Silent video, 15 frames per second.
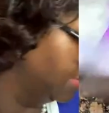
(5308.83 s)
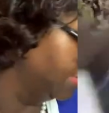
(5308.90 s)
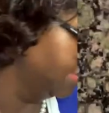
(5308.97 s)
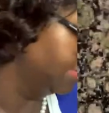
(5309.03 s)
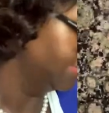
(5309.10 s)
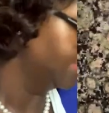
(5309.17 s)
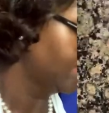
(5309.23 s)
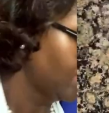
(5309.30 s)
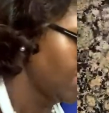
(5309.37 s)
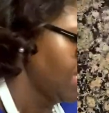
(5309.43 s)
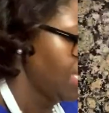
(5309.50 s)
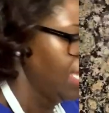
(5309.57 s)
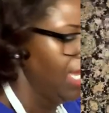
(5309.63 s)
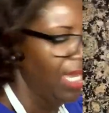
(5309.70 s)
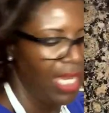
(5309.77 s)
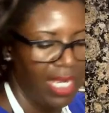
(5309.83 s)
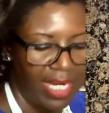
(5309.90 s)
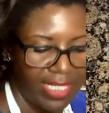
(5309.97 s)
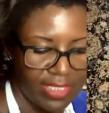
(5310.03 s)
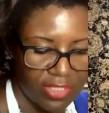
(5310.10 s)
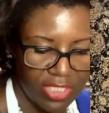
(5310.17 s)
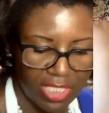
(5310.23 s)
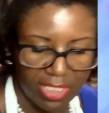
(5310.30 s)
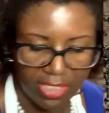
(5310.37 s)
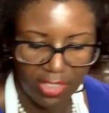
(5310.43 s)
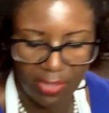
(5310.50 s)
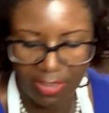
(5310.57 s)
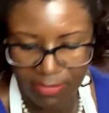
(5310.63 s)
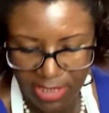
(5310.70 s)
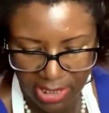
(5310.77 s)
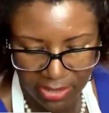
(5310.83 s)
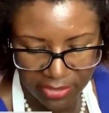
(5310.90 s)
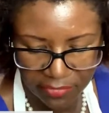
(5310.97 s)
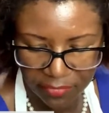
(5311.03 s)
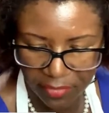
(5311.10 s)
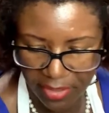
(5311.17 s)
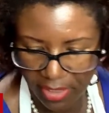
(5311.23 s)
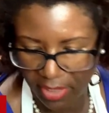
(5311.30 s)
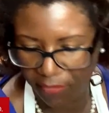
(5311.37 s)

All right, so y'all know I'm dairy free.